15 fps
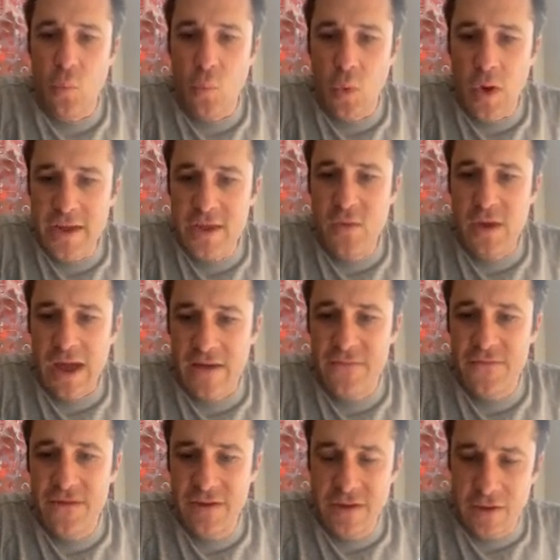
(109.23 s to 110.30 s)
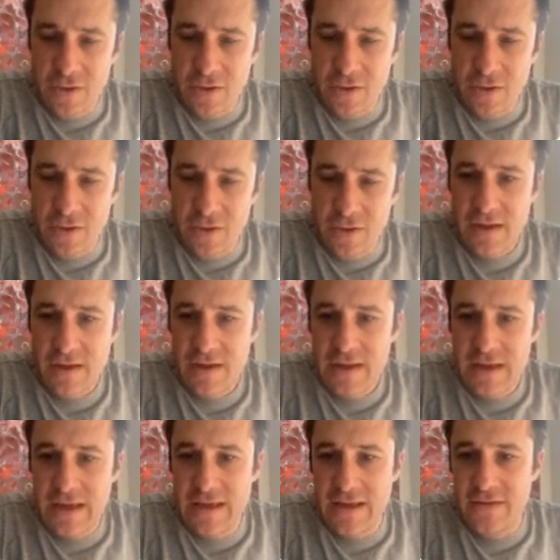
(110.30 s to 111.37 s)
What you have to do
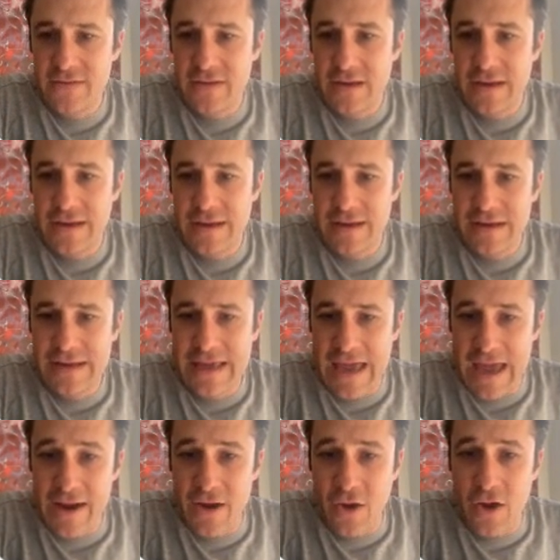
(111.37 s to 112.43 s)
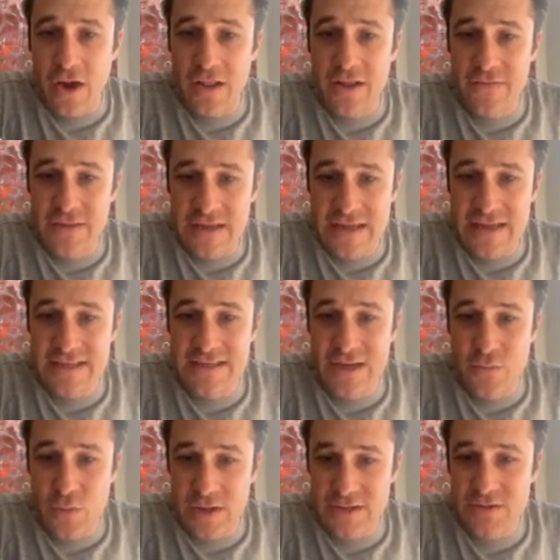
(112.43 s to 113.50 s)
is get all of the
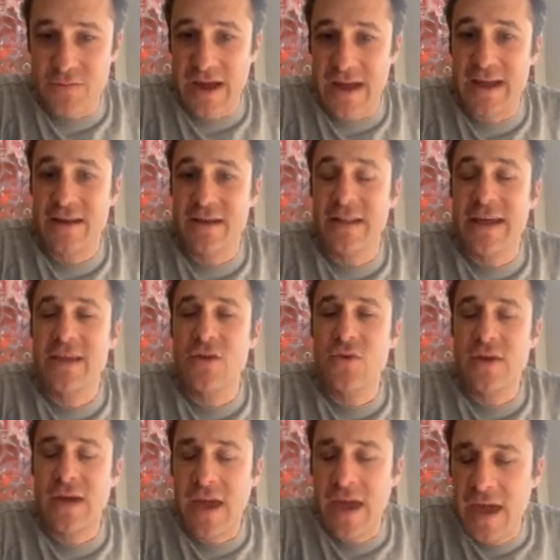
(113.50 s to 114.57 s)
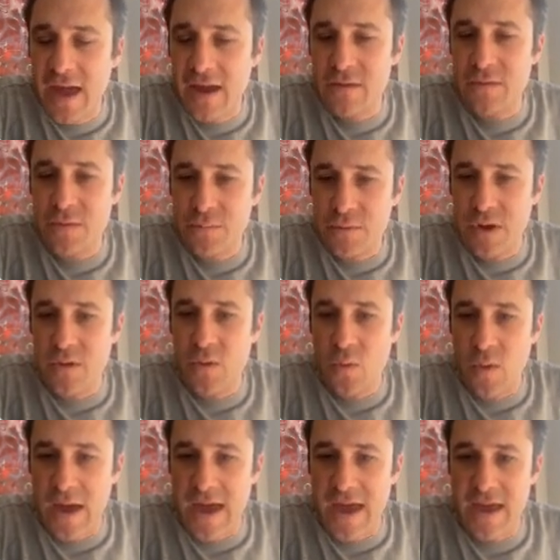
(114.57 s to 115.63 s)
easy ones right. Like you can't throw
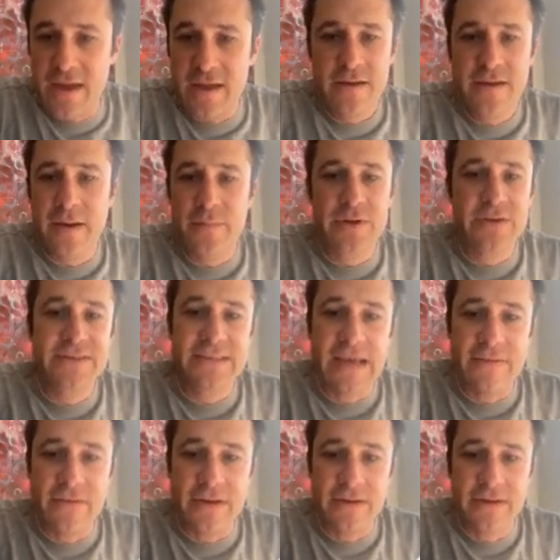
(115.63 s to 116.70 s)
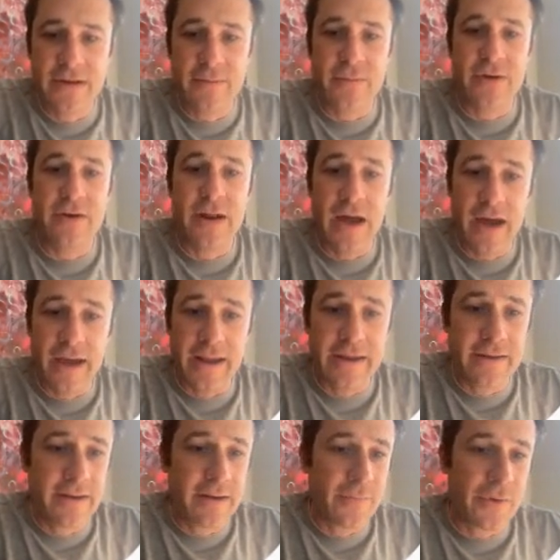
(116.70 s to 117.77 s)
away number 7, number
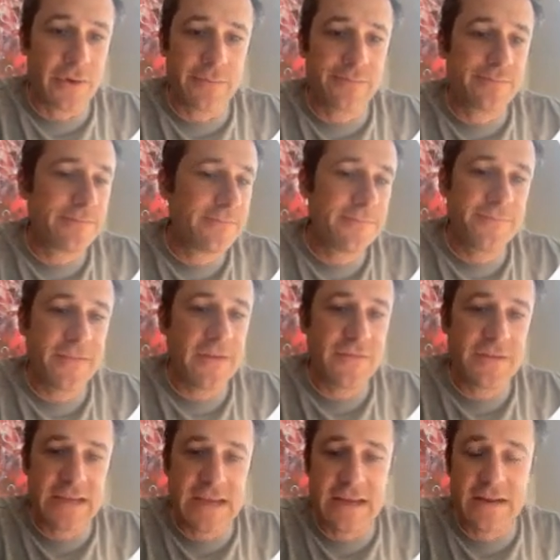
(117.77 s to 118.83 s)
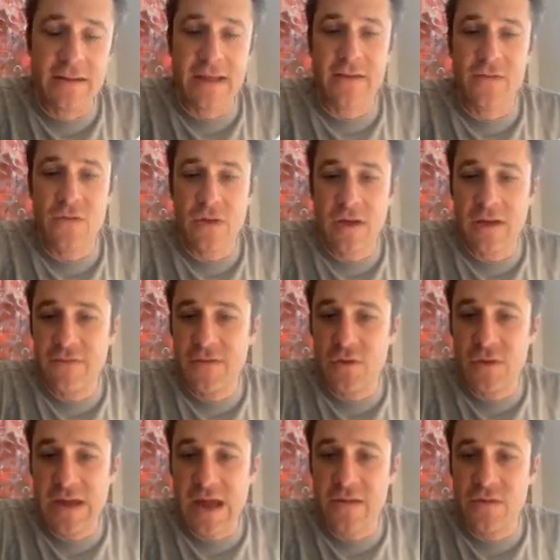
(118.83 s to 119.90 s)
9, number 15. Like if
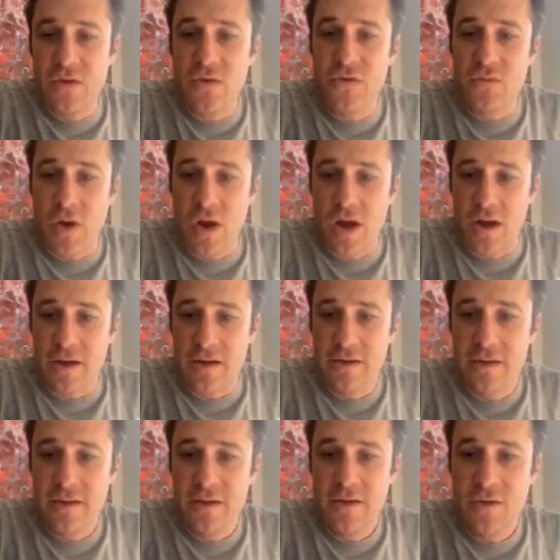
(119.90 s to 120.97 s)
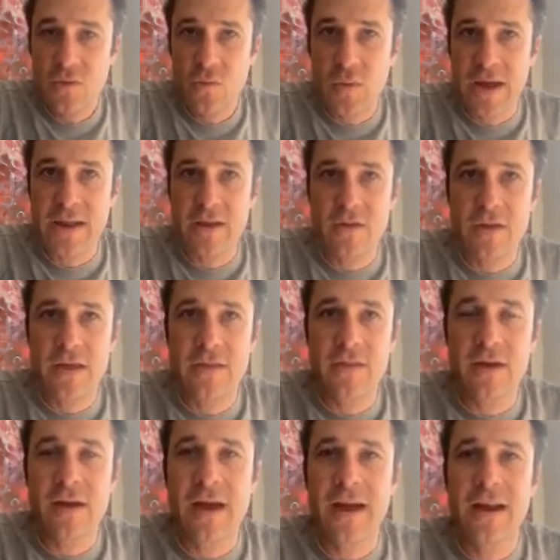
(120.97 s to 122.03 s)
you get those wrong, when
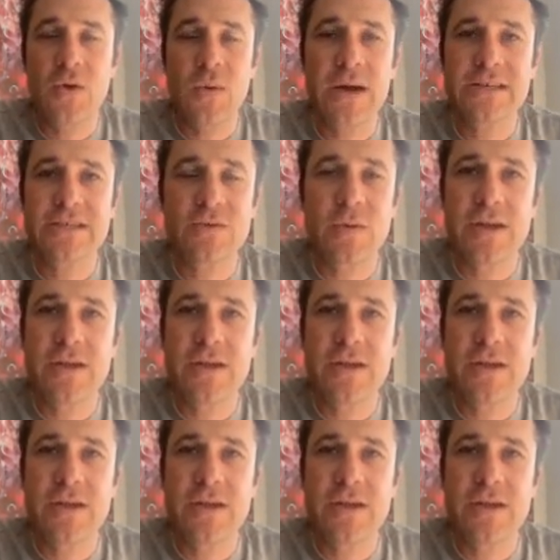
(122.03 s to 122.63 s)
the kind of question